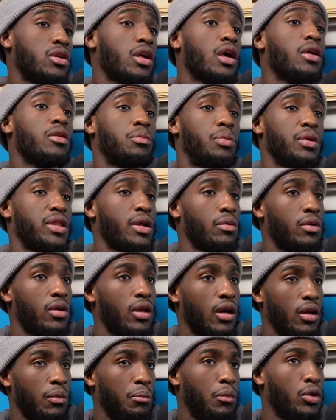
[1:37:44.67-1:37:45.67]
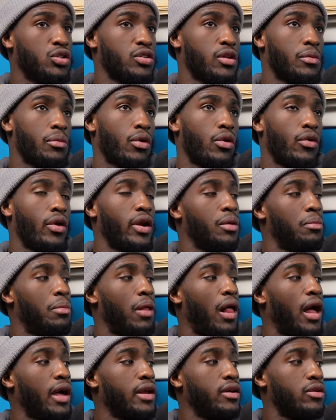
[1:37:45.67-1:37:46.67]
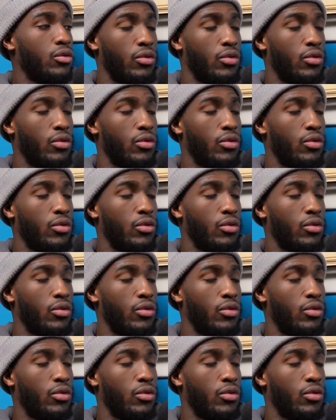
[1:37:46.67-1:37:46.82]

Yeah, but they were like most of them were already blind